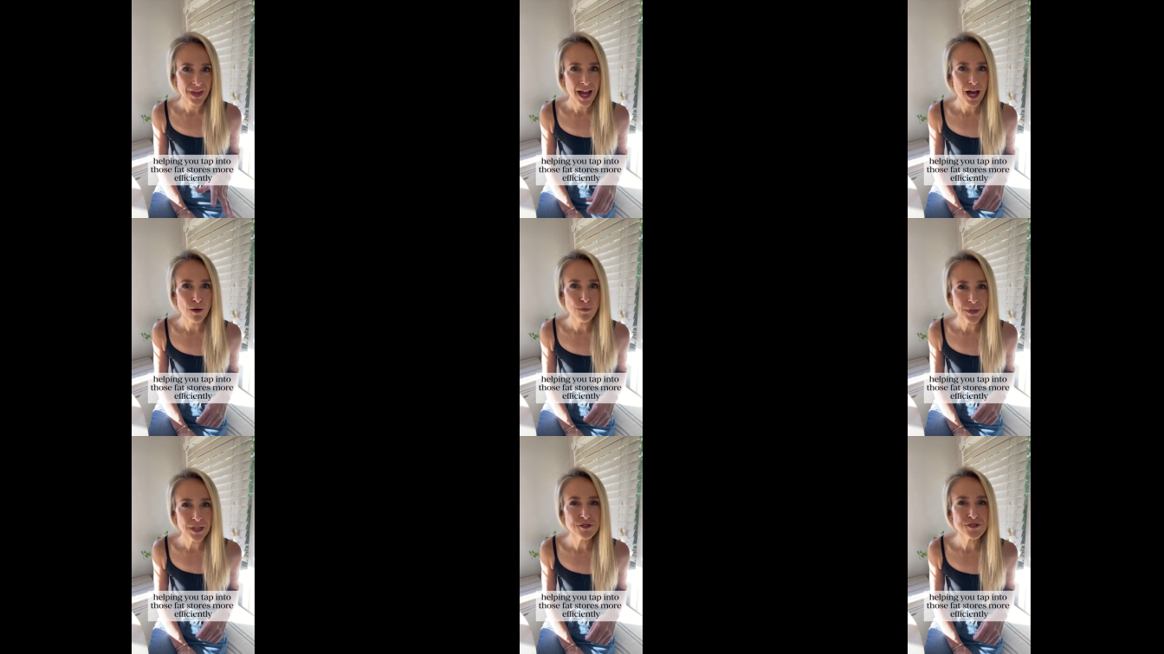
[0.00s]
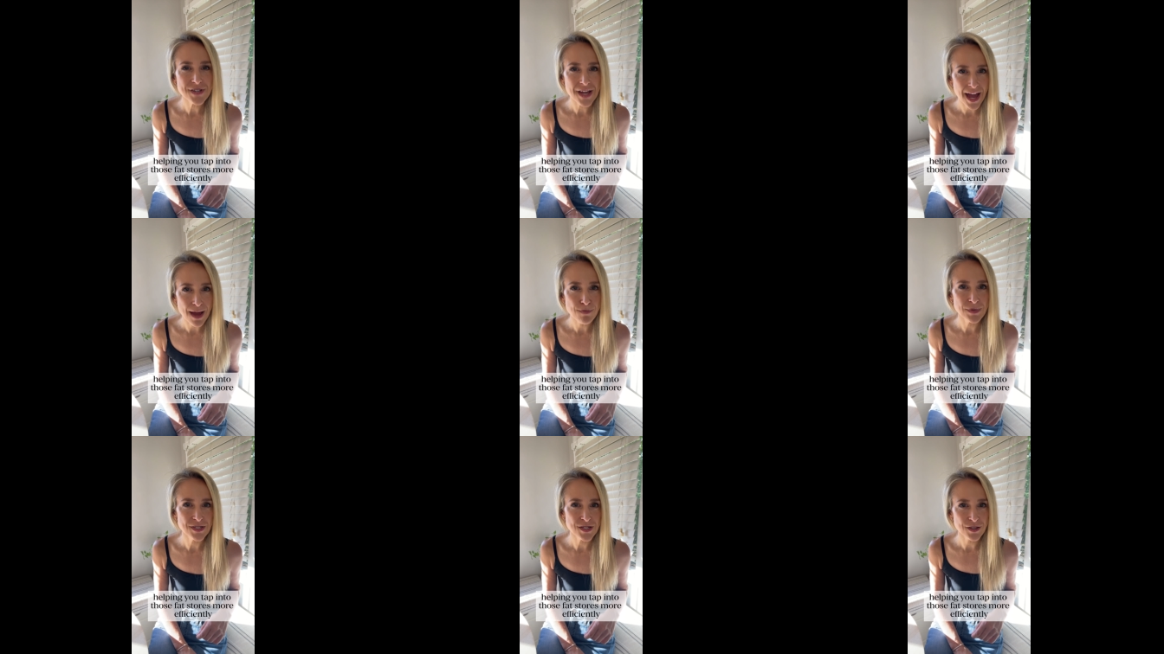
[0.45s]
helping you
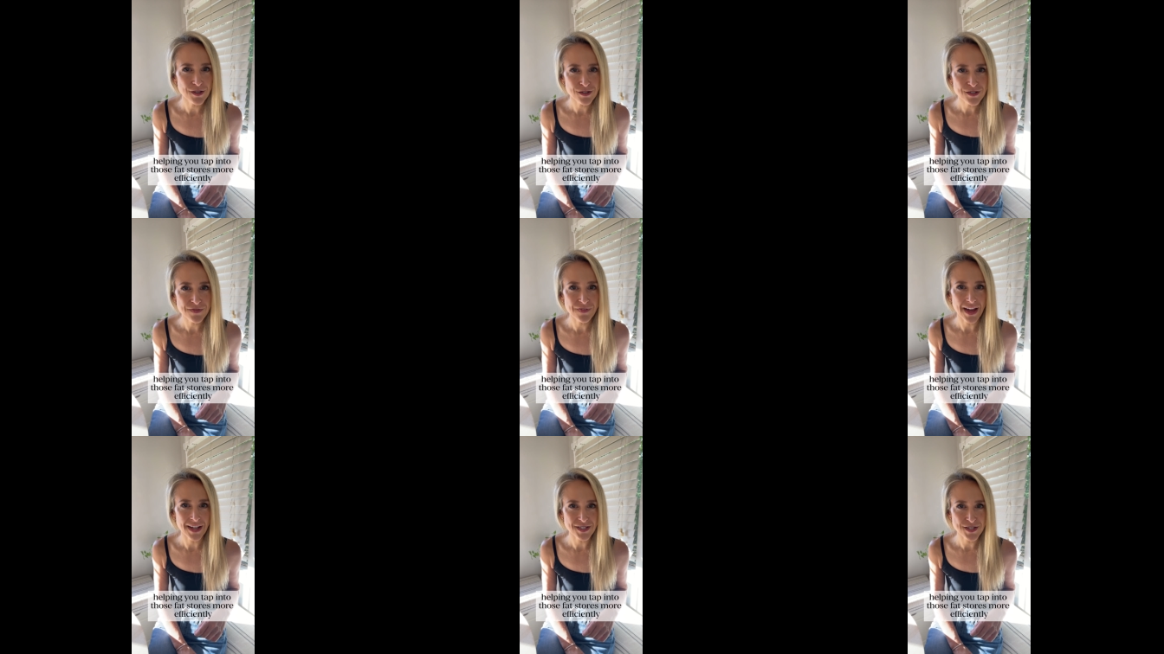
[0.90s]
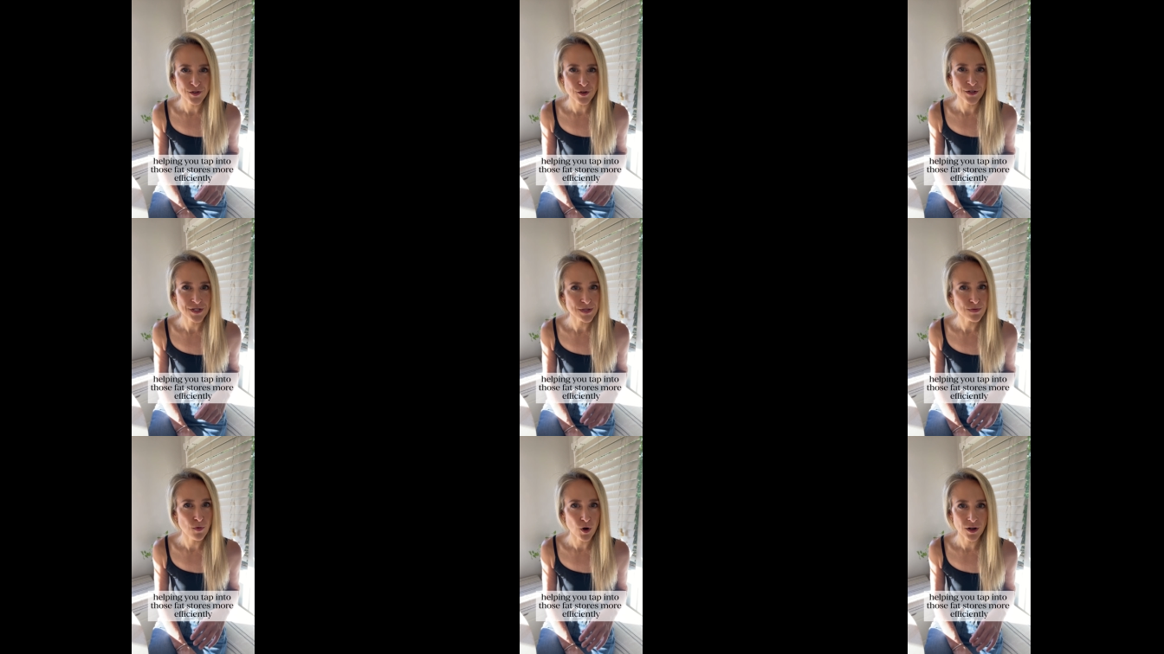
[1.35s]
tap into those fat
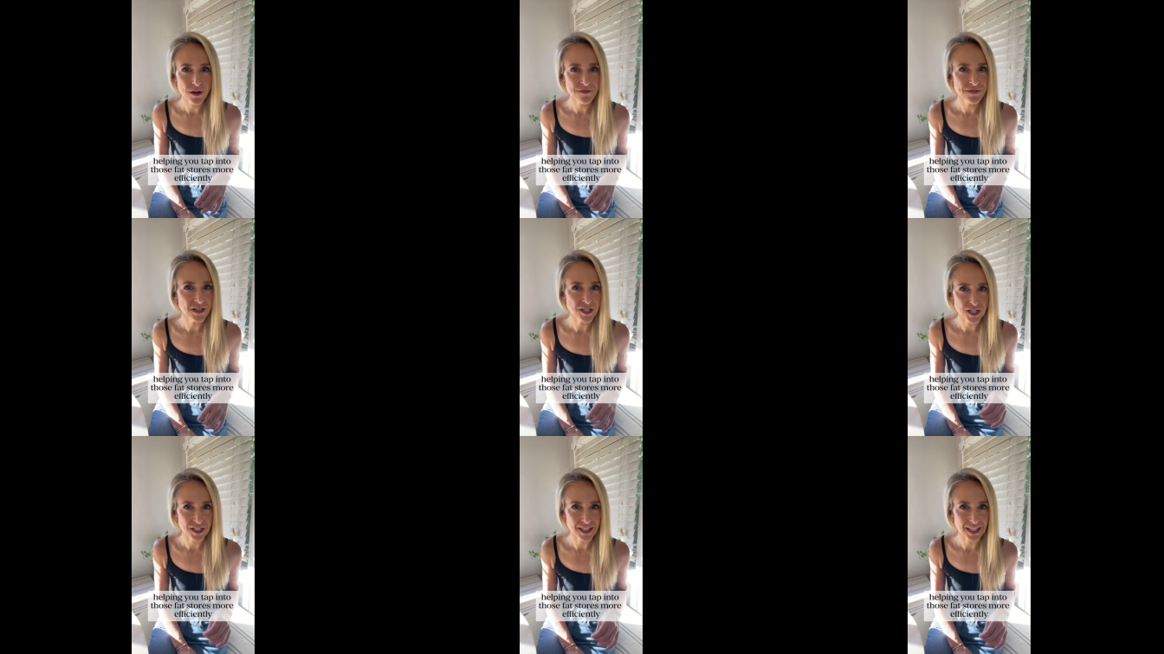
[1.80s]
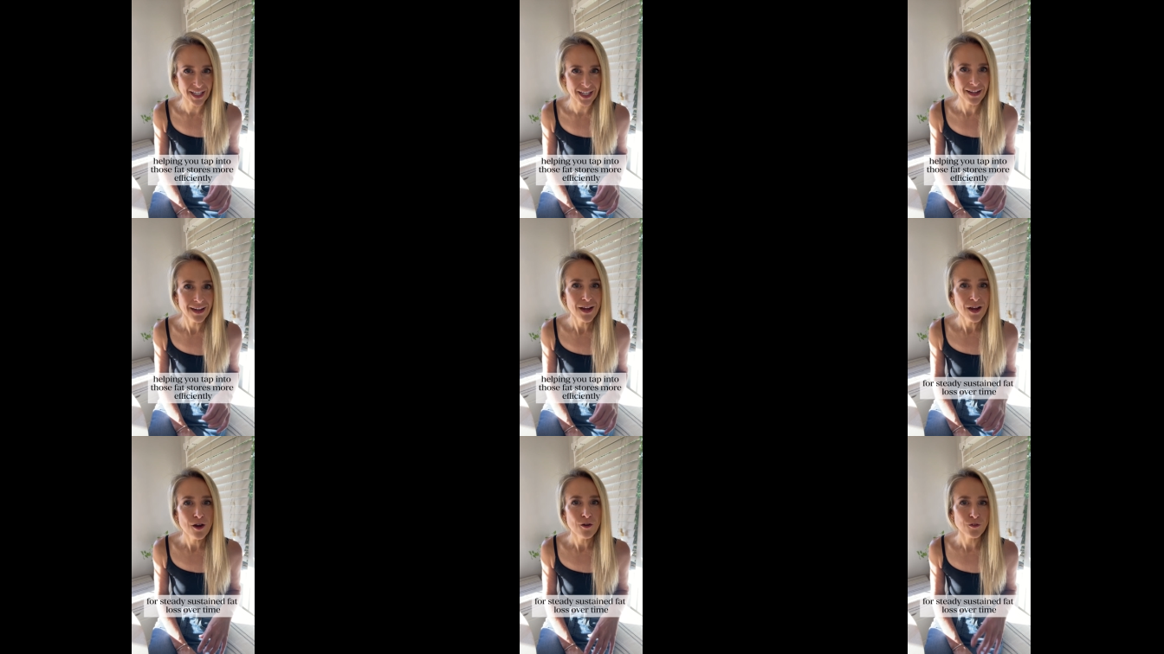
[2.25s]
stores more efficiently
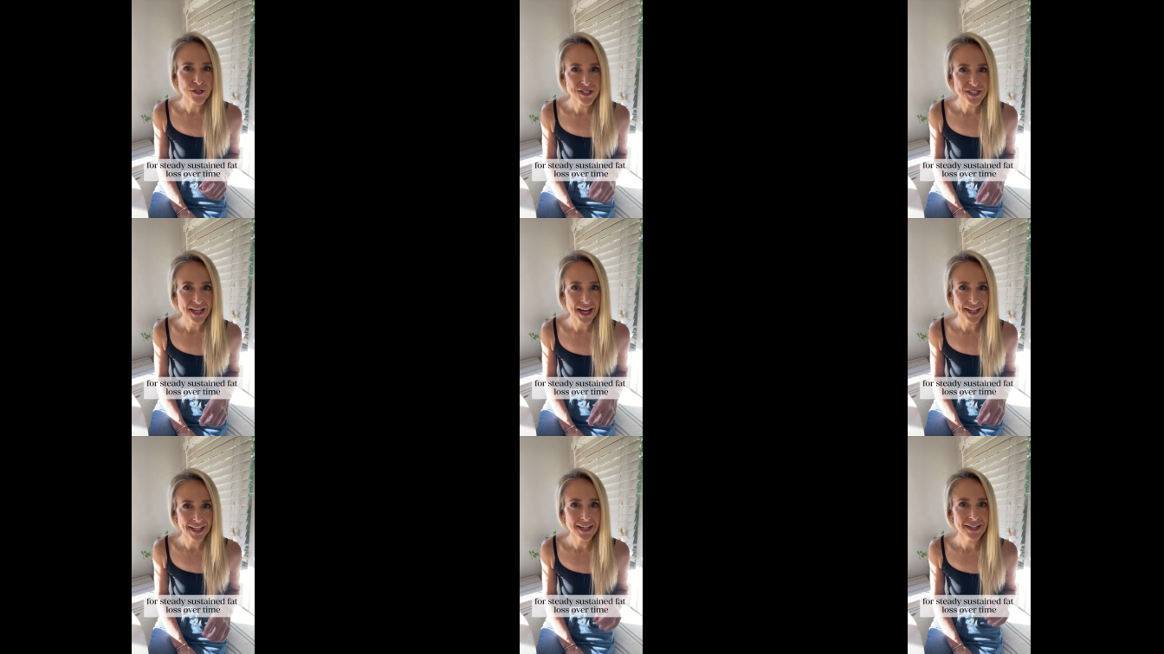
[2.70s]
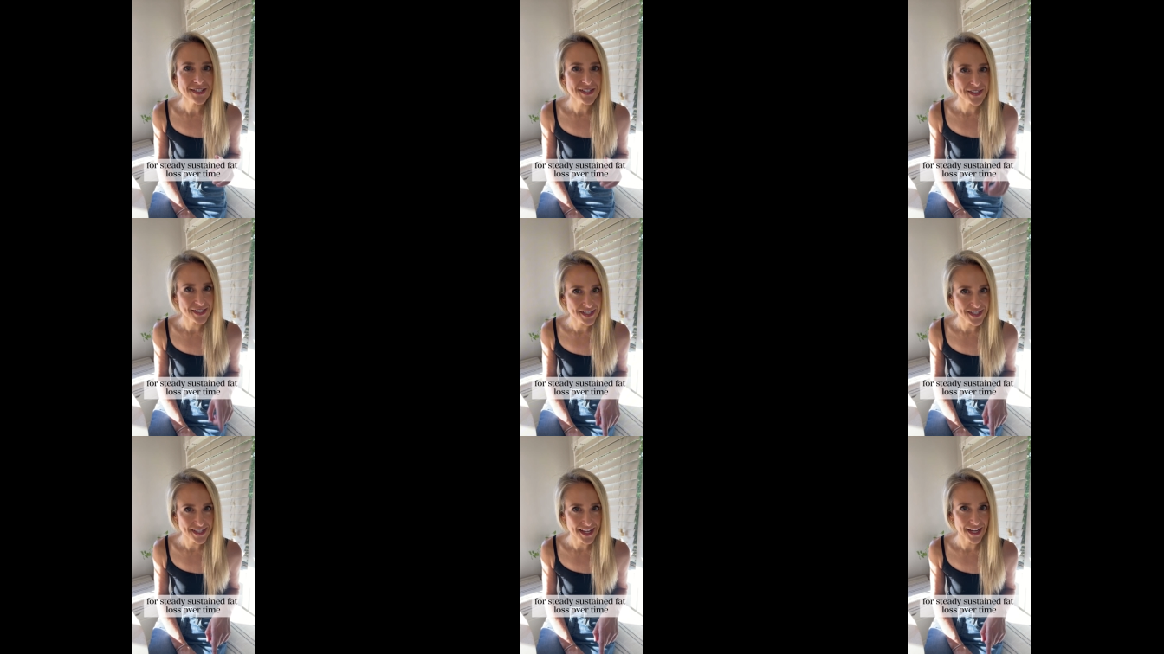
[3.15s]
for steady,
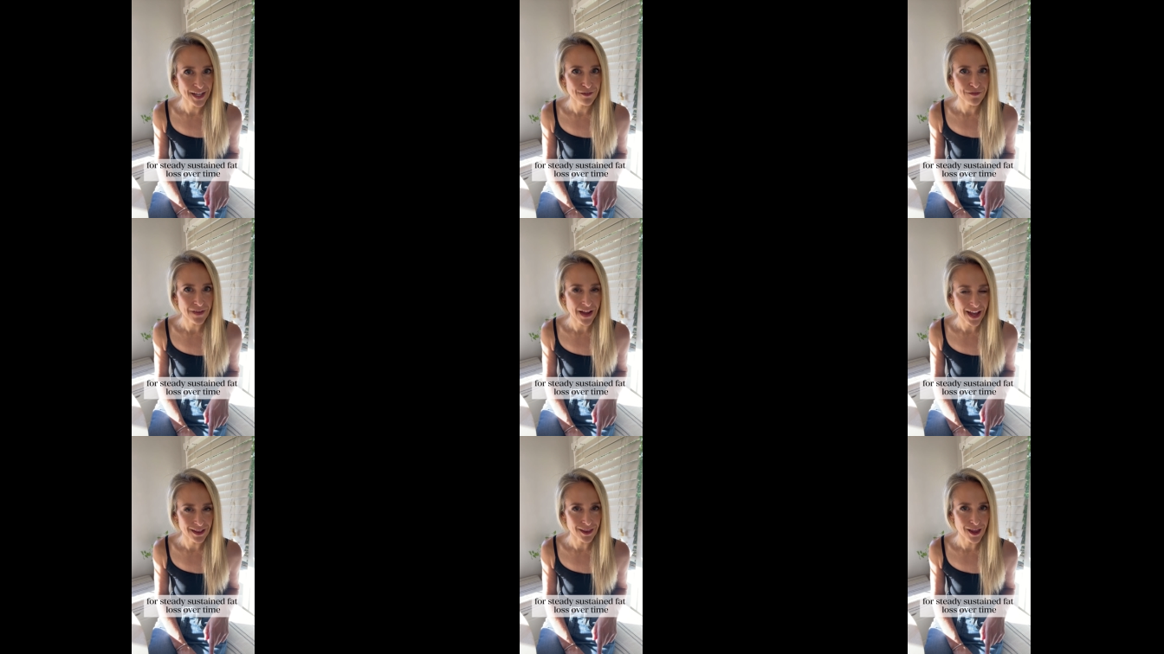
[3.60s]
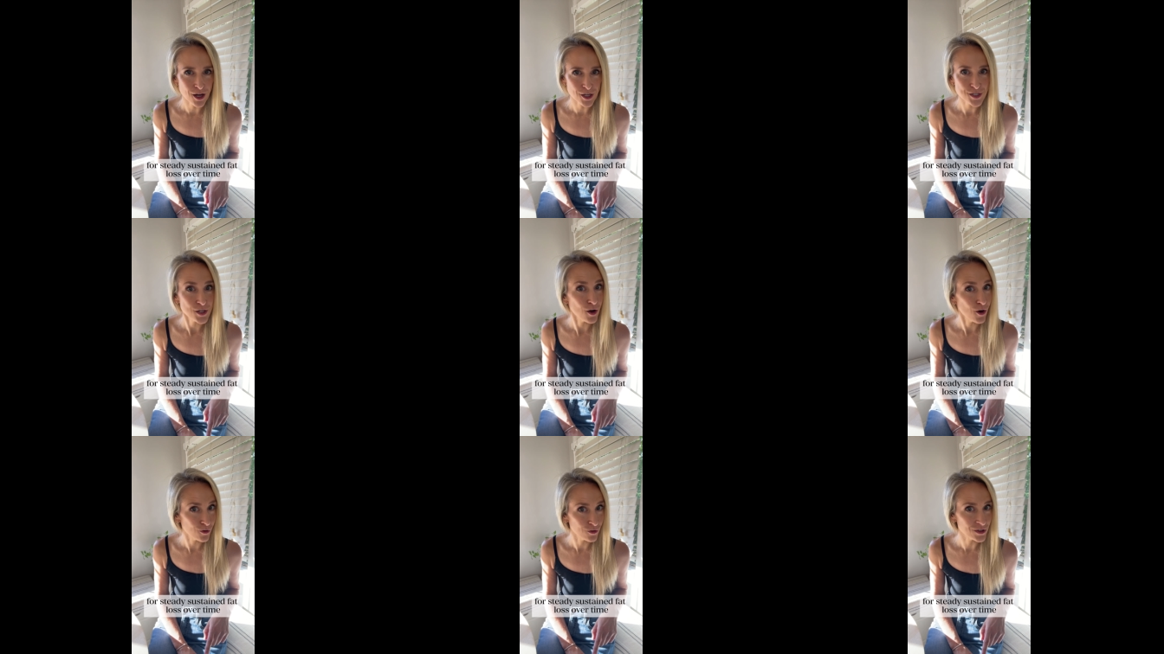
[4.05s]
sustained fat loss
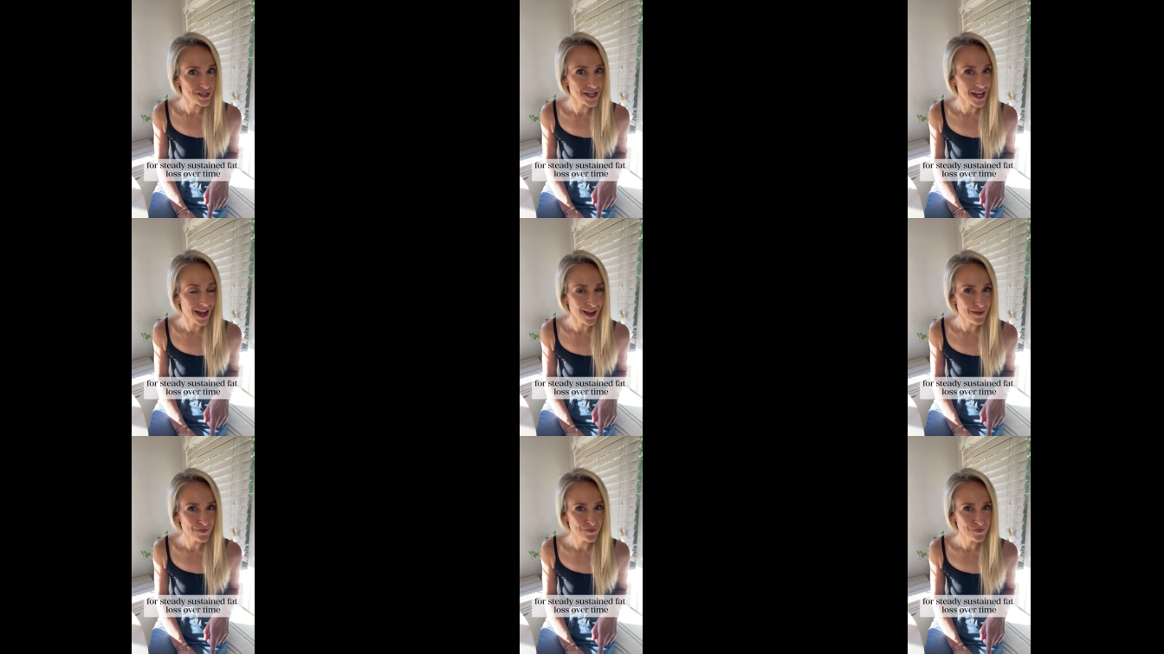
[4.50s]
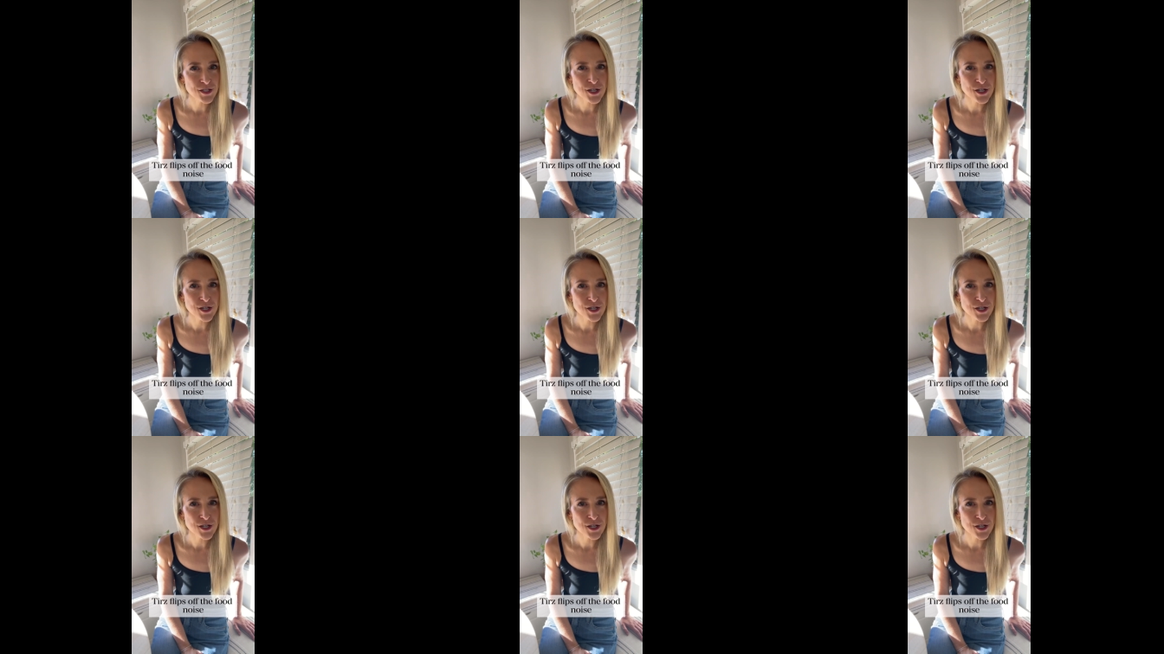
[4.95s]
over time.